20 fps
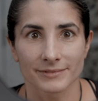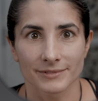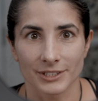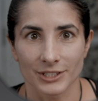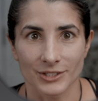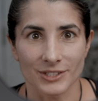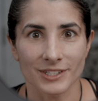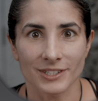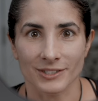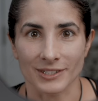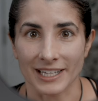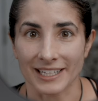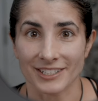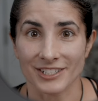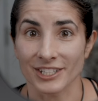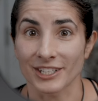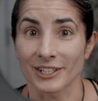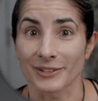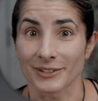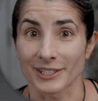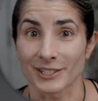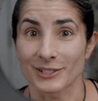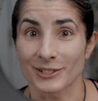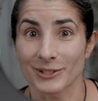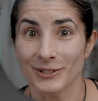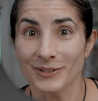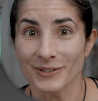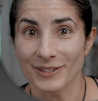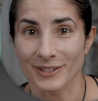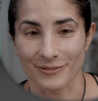uses actually only
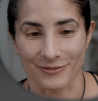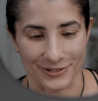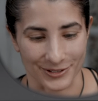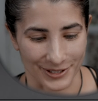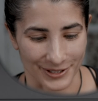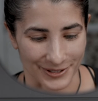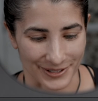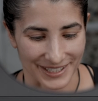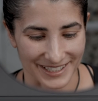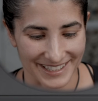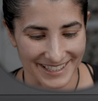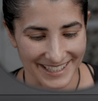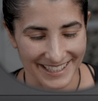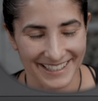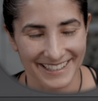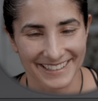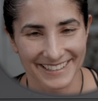2 of the 4 chords.